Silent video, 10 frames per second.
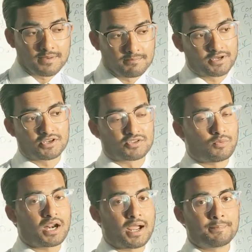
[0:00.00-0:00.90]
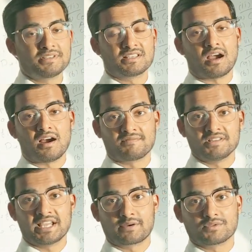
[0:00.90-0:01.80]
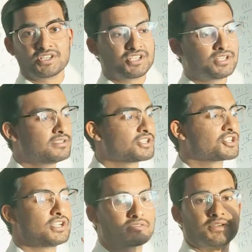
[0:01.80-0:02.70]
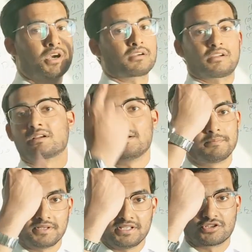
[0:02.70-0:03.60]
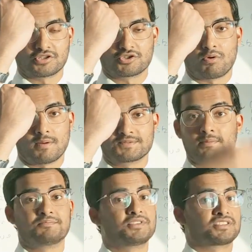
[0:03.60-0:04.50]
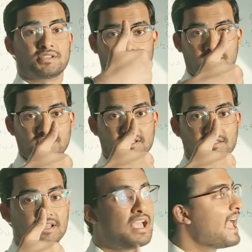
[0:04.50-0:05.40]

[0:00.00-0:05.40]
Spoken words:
because what happens that after the acquisition, the shares of the target company just swaps up, just increases,